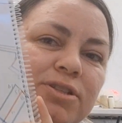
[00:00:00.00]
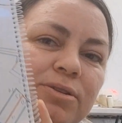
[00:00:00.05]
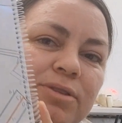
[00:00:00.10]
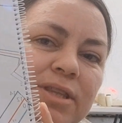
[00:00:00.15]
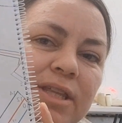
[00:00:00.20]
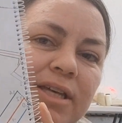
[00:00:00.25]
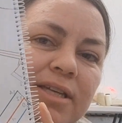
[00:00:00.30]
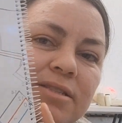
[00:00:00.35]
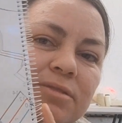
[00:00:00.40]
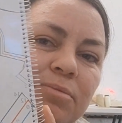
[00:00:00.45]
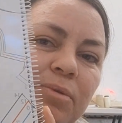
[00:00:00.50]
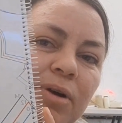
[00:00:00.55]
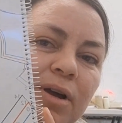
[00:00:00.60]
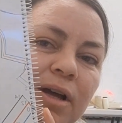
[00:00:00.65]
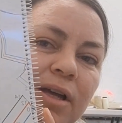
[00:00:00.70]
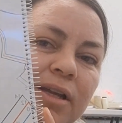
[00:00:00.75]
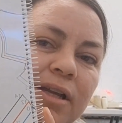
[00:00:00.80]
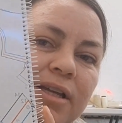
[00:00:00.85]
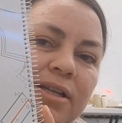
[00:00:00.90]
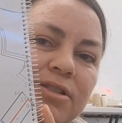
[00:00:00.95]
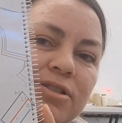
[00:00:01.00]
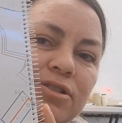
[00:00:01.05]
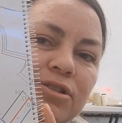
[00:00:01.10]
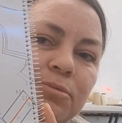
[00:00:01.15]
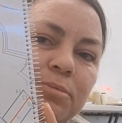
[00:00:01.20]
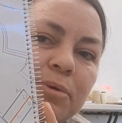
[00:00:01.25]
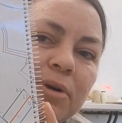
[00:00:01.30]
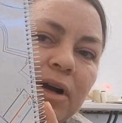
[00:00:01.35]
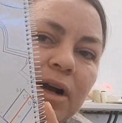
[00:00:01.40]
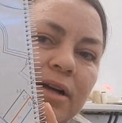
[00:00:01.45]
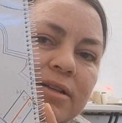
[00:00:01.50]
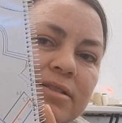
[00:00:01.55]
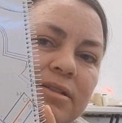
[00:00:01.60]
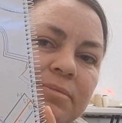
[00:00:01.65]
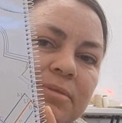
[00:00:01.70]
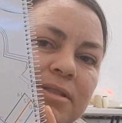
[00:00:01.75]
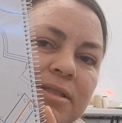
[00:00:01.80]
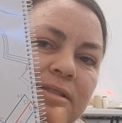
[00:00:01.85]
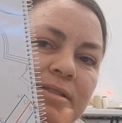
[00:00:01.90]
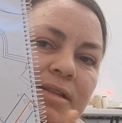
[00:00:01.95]
So this one is super
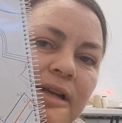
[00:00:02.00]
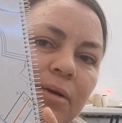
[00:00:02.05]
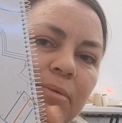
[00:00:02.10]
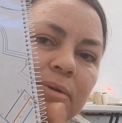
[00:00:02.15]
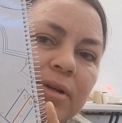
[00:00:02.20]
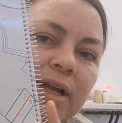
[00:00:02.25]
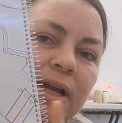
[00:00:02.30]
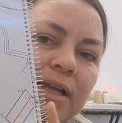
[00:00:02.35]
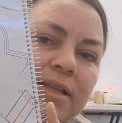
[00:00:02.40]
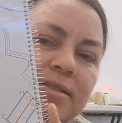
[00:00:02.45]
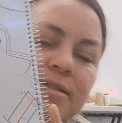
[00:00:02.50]
awesome. This is not one I